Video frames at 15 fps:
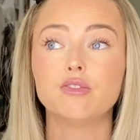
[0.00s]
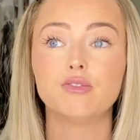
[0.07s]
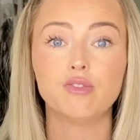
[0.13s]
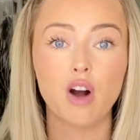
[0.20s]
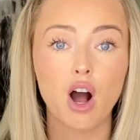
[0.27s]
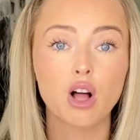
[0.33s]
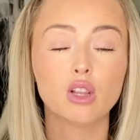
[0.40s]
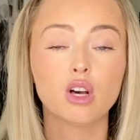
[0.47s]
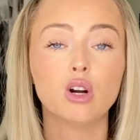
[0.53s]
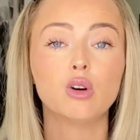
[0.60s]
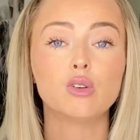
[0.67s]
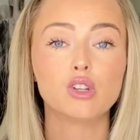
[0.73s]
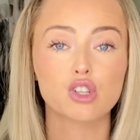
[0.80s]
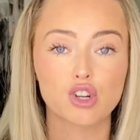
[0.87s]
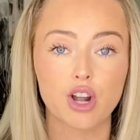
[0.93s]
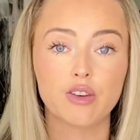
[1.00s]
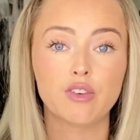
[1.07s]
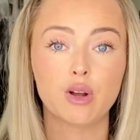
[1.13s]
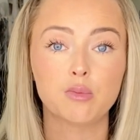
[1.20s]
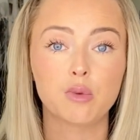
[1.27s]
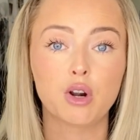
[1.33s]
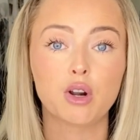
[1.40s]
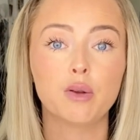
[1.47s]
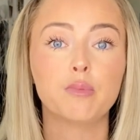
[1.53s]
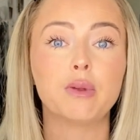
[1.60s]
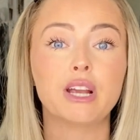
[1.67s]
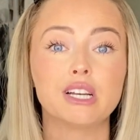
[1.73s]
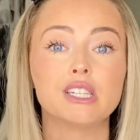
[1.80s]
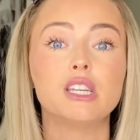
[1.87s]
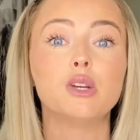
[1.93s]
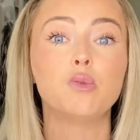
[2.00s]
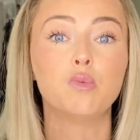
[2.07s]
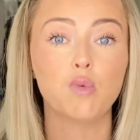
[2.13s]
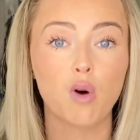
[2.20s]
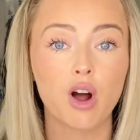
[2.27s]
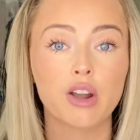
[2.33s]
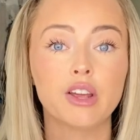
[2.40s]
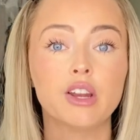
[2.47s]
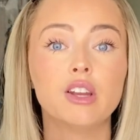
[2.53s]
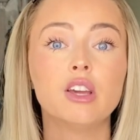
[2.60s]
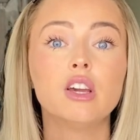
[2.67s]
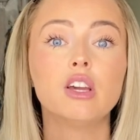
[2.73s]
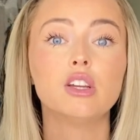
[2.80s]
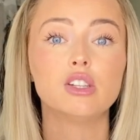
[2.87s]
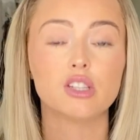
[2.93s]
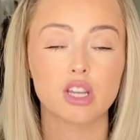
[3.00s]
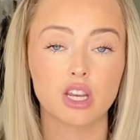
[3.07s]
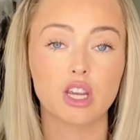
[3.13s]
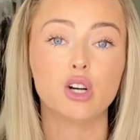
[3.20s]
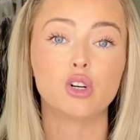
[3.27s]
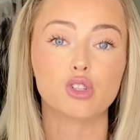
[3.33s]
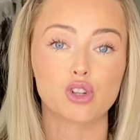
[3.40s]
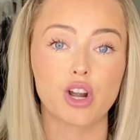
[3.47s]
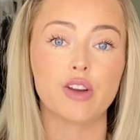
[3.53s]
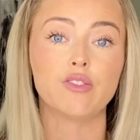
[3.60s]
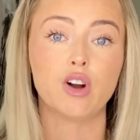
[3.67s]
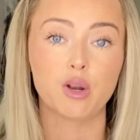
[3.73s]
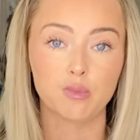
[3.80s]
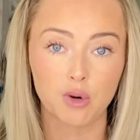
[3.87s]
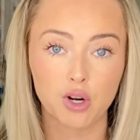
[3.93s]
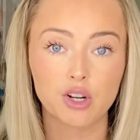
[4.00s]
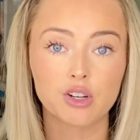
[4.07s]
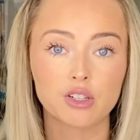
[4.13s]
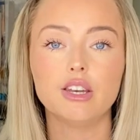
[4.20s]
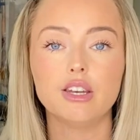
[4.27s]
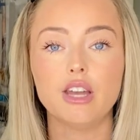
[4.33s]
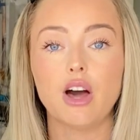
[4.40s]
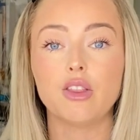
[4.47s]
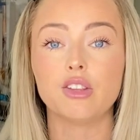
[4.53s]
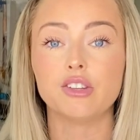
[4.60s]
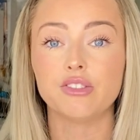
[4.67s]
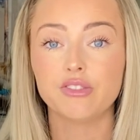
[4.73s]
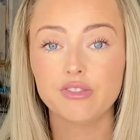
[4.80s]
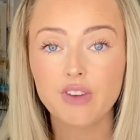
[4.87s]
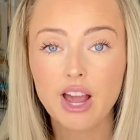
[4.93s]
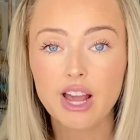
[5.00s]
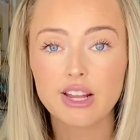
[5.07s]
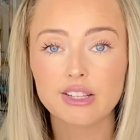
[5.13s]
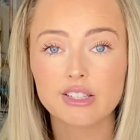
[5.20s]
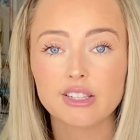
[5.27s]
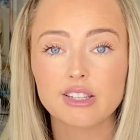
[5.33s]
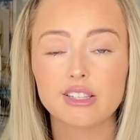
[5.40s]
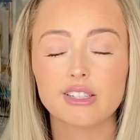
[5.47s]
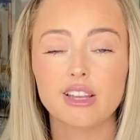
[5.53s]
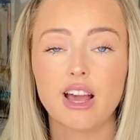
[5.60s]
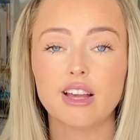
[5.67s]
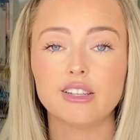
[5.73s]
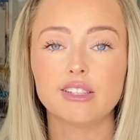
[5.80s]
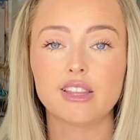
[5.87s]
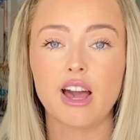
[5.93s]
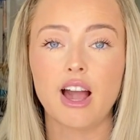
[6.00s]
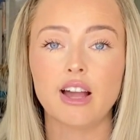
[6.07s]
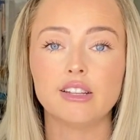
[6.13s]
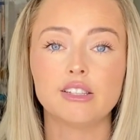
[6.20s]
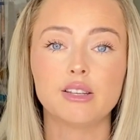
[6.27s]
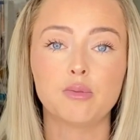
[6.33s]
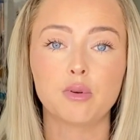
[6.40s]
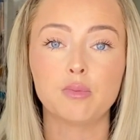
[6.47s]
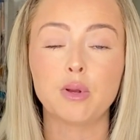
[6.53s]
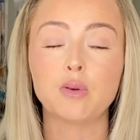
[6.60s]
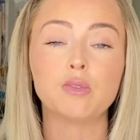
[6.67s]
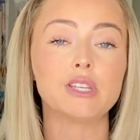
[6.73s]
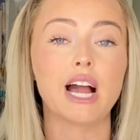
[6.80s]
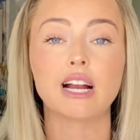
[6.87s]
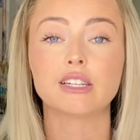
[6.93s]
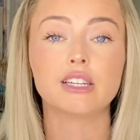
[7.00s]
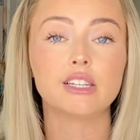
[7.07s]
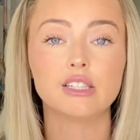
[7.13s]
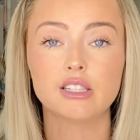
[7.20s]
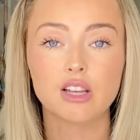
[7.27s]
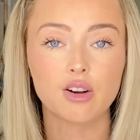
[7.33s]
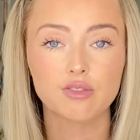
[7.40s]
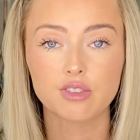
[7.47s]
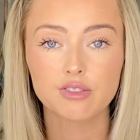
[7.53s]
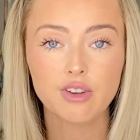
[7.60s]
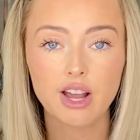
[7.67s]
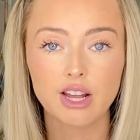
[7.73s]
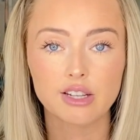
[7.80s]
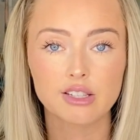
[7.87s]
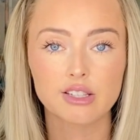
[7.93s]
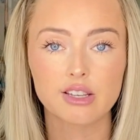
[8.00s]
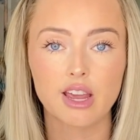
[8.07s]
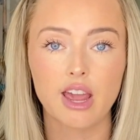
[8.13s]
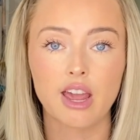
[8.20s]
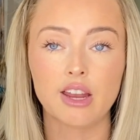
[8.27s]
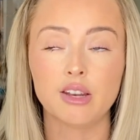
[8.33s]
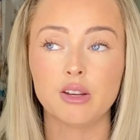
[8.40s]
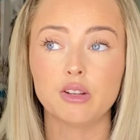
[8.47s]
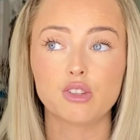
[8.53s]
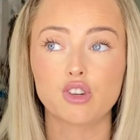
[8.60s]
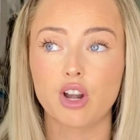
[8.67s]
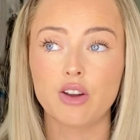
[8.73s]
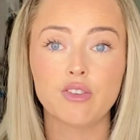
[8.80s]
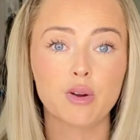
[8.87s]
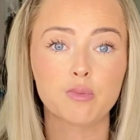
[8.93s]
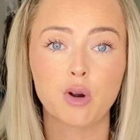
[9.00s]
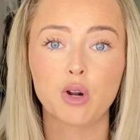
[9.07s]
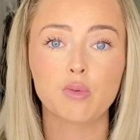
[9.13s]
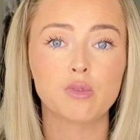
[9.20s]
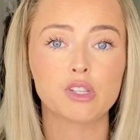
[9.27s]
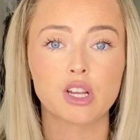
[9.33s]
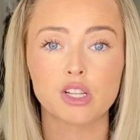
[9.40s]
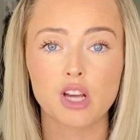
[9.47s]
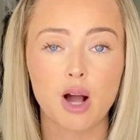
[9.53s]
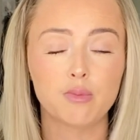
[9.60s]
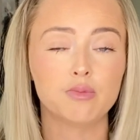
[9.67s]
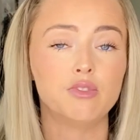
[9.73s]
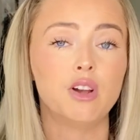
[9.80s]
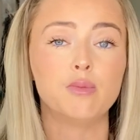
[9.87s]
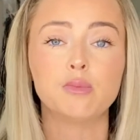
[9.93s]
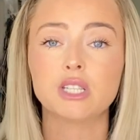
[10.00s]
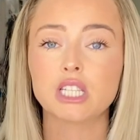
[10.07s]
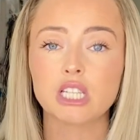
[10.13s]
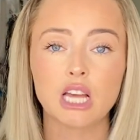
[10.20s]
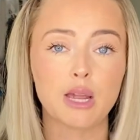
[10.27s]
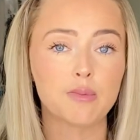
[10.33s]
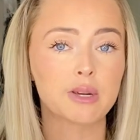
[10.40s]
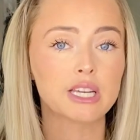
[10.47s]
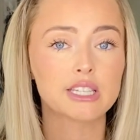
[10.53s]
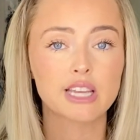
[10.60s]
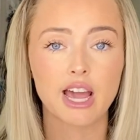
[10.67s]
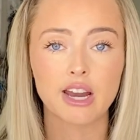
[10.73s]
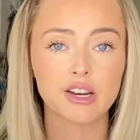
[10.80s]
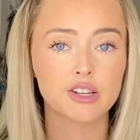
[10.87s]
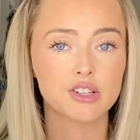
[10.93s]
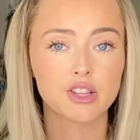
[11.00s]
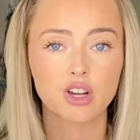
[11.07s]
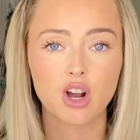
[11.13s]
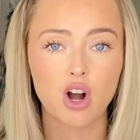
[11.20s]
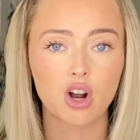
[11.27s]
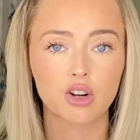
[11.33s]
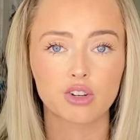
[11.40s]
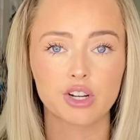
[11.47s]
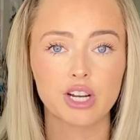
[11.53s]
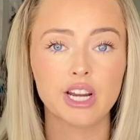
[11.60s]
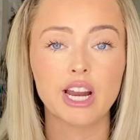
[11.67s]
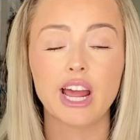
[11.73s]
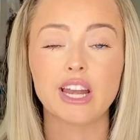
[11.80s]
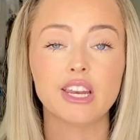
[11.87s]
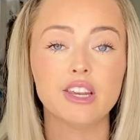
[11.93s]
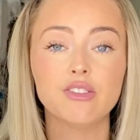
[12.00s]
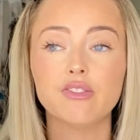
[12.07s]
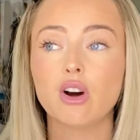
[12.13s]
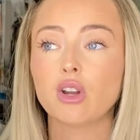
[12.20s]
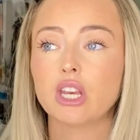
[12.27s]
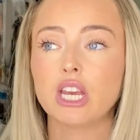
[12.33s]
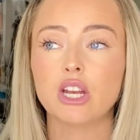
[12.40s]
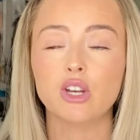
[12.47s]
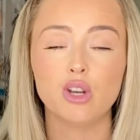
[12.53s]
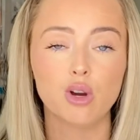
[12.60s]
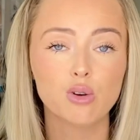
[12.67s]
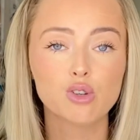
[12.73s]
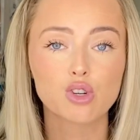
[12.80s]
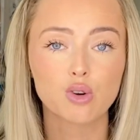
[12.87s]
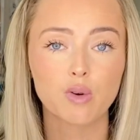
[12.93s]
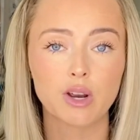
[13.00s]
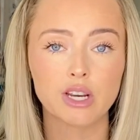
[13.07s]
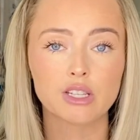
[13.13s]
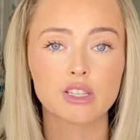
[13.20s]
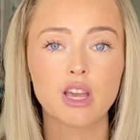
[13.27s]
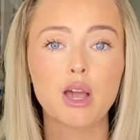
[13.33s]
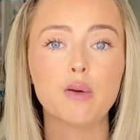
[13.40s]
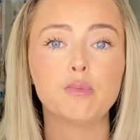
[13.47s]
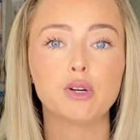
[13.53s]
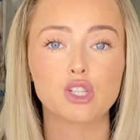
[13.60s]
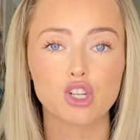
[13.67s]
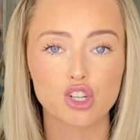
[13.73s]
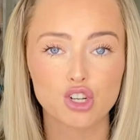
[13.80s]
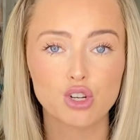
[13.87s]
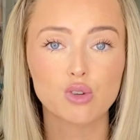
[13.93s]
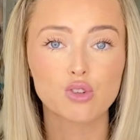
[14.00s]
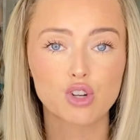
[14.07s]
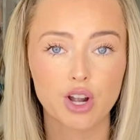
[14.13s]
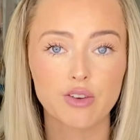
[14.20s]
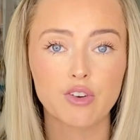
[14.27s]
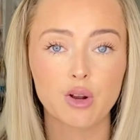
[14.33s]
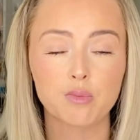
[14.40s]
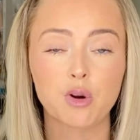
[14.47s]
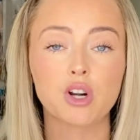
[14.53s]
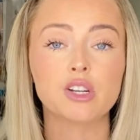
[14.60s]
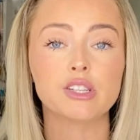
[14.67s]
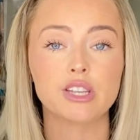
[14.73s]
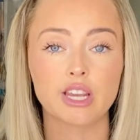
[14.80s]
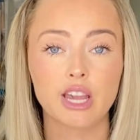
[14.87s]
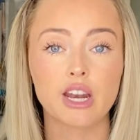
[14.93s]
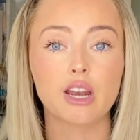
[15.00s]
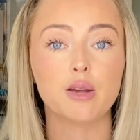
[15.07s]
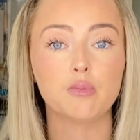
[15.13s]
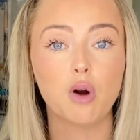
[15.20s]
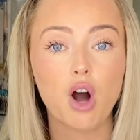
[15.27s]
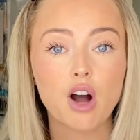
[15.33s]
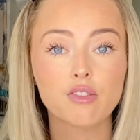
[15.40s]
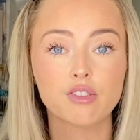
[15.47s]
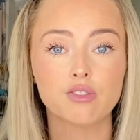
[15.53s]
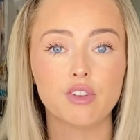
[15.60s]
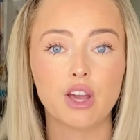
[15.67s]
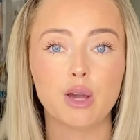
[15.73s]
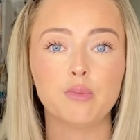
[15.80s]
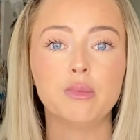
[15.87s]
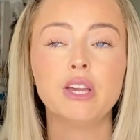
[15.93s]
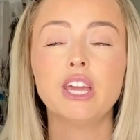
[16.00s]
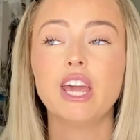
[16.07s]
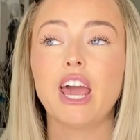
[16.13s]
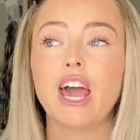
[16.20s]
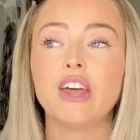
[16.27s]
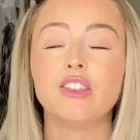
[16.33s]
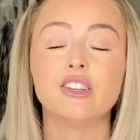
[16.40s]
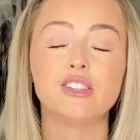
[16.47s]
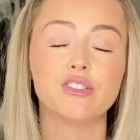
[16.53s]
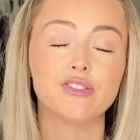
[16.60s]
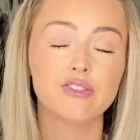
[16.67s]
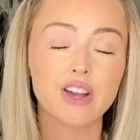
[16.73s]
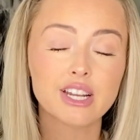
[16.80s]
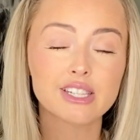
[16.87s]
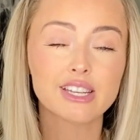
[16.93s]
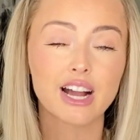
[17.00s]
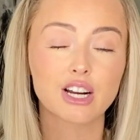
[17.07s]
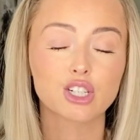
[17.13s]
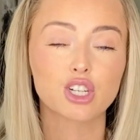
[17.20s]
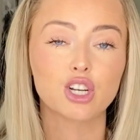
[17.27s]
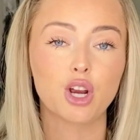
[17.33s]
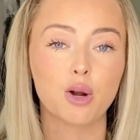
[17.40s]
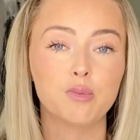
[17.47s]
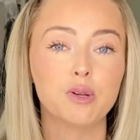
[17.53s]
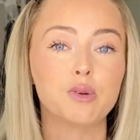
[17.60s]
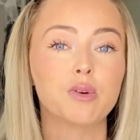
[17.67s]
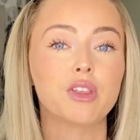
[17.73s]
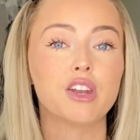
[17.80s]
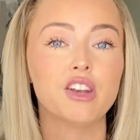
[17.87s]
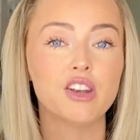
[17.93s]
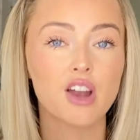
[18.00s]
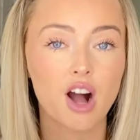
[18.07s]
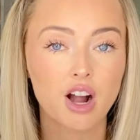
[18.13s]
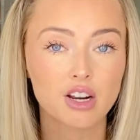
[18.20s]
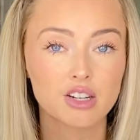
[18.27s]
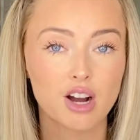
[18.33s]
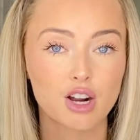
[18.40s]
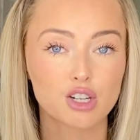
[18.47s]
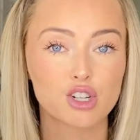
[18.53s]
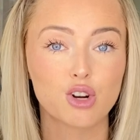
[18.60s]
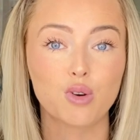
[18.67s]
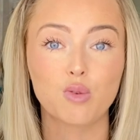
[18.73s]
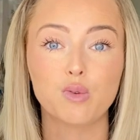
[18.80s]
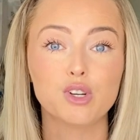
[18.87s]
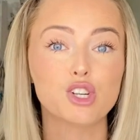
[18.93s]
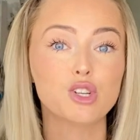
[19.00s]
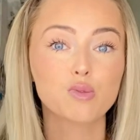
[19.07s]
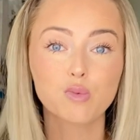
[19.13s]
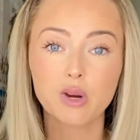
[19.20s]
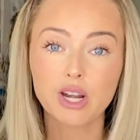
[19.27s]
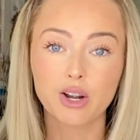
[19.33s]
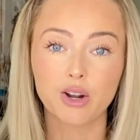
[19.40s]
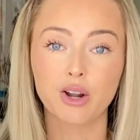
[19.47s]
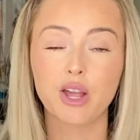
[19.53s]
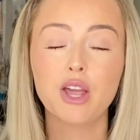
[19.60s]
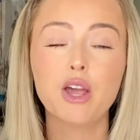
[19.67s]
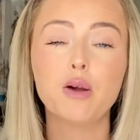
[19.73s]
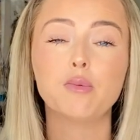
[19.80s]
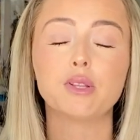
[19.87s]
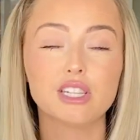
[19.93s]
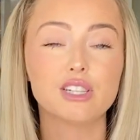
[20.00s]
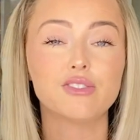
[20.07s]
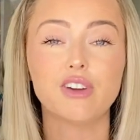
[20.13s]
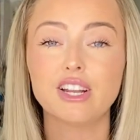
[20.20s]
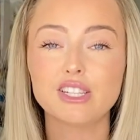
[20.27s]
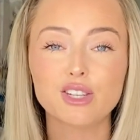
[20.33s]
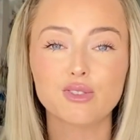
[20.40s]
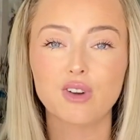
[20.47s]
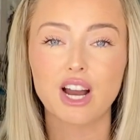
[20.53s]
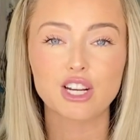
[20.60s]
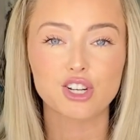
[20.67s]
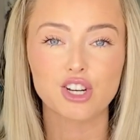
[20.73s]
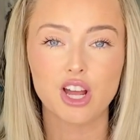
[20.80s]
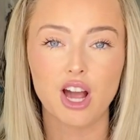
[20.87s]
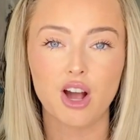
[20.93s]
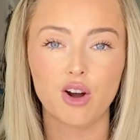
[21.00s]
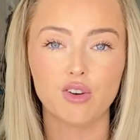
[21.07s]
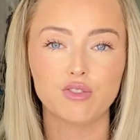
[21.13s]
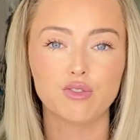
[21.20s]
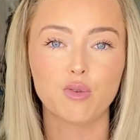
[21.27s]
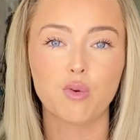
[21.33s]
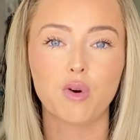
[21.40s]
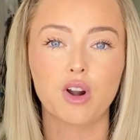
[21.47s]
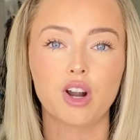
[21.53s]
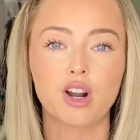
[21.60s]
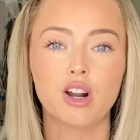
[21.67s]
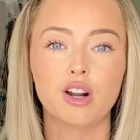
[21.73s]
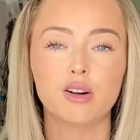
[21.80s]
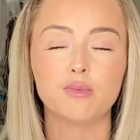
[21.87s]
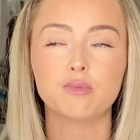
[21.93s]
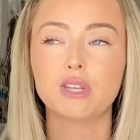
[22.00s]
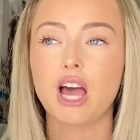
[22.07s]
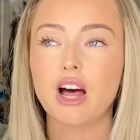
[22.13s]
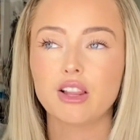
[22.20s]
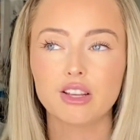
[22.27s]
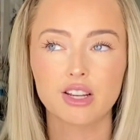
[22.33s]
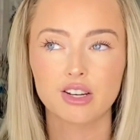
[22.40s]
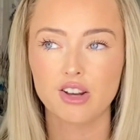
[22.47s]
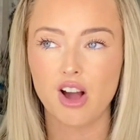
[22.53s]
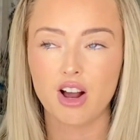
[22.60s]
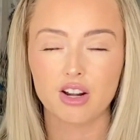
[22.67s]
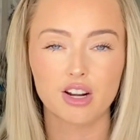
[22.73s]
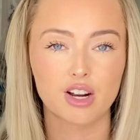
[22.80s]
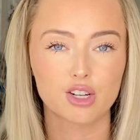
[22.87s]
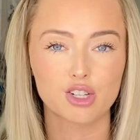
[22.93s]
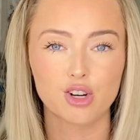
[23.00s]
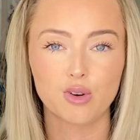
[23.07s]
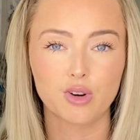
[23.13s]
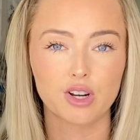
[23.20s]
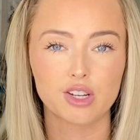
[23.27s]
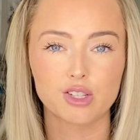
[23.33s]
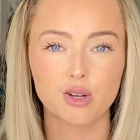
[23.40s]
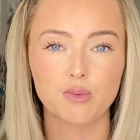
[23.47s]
followed Trayvon Martin because he wanted to kill Trayvon Martin. Now, the defense says that Zimmerman was acting in self defense, and Trayvon Martin was on top of him, slamming his head into the concrete, and he felt he had no choice but to shoot Trayvon Martin to get him off of him. And the defense actually opened with a knock knock joke, which is weird, but the defense's rationale for telling a knock knock joke in its